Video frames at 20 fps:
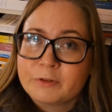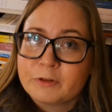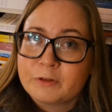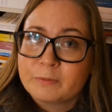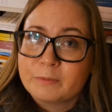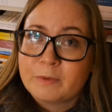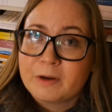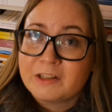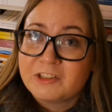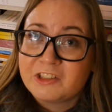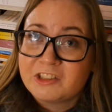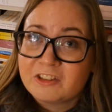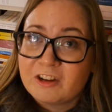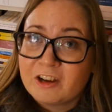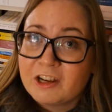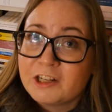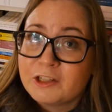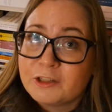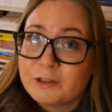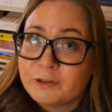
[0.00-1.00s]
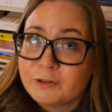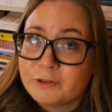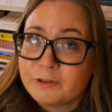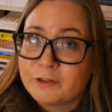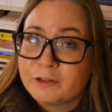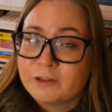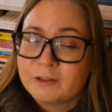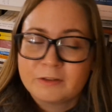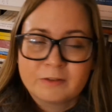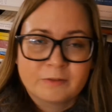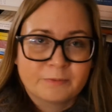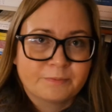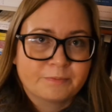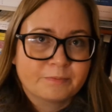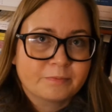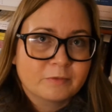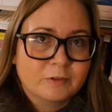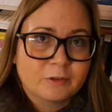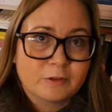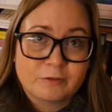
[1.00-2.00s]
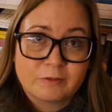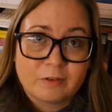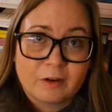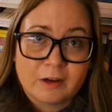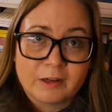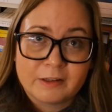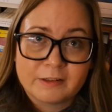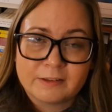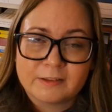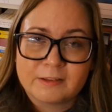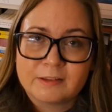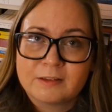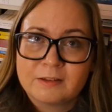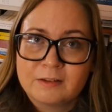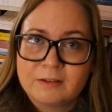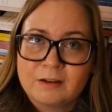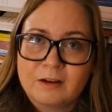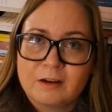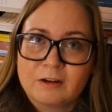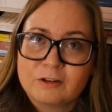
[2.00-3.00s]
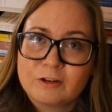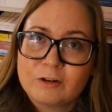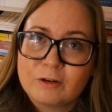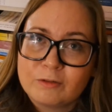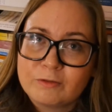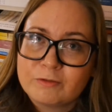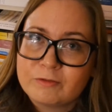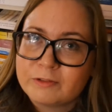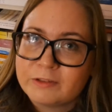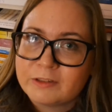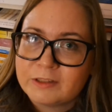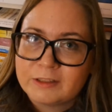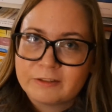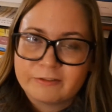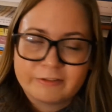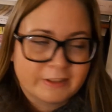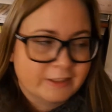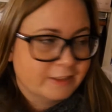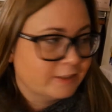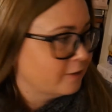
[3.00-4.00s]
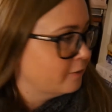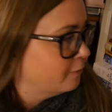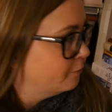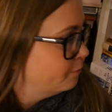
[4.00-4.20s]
my childhood to find a comforting read,